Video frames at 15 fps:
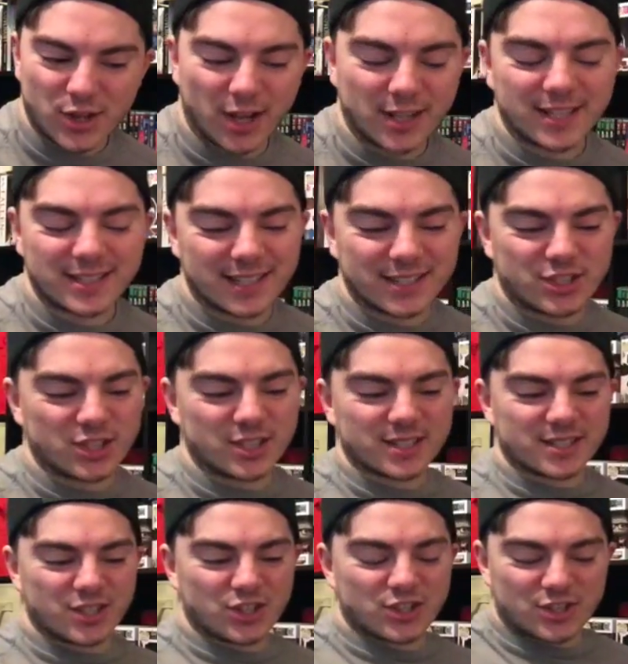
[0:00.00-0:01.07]
doesn't.
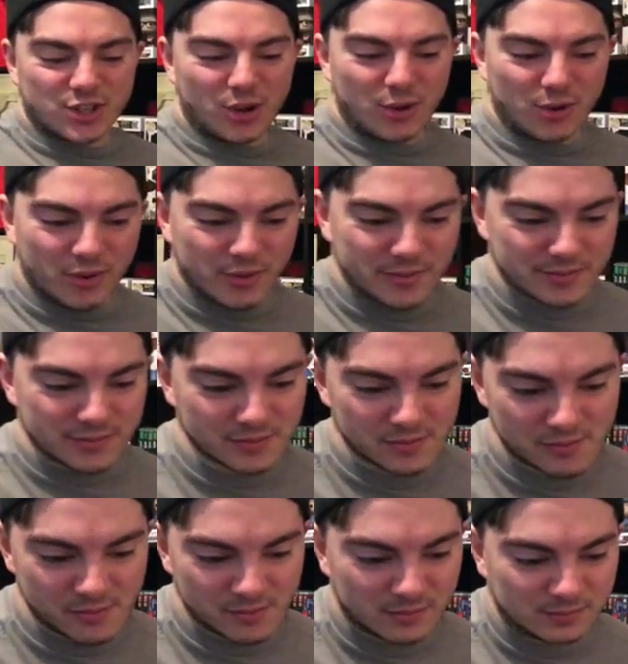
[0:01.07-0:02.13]
She doesn't know.
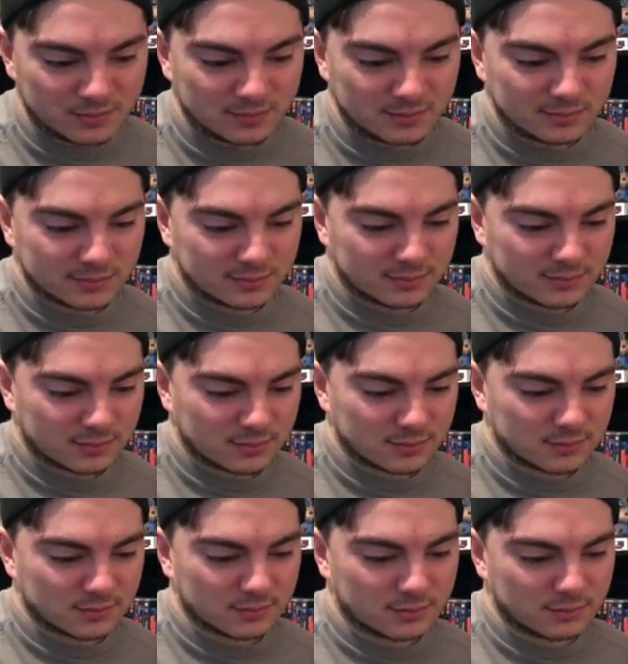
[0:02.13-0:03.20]
I always find out
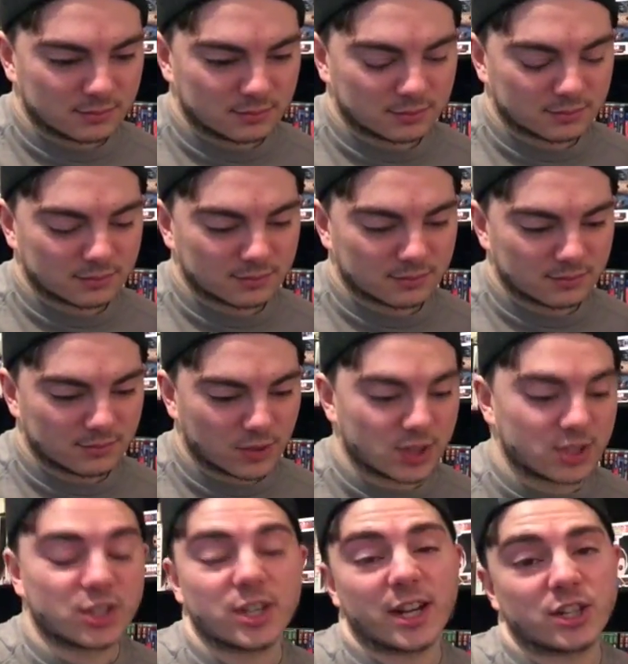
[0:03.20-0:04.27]
eventually.
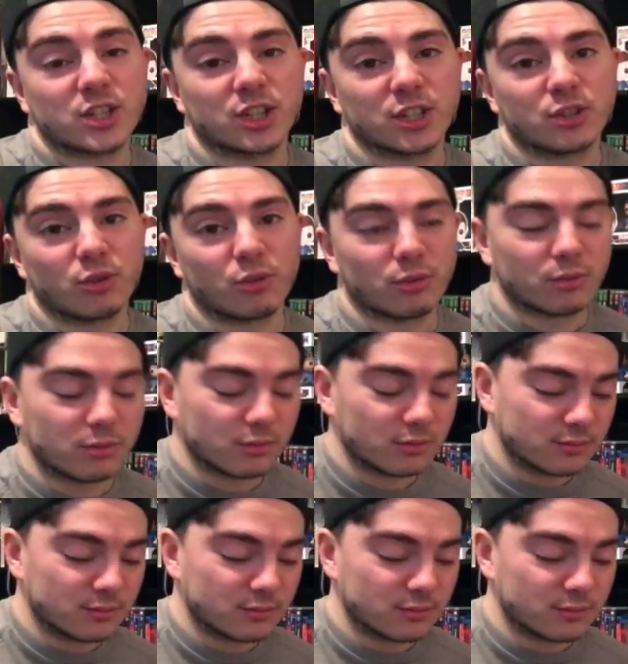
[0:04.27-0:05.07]
This is actually true.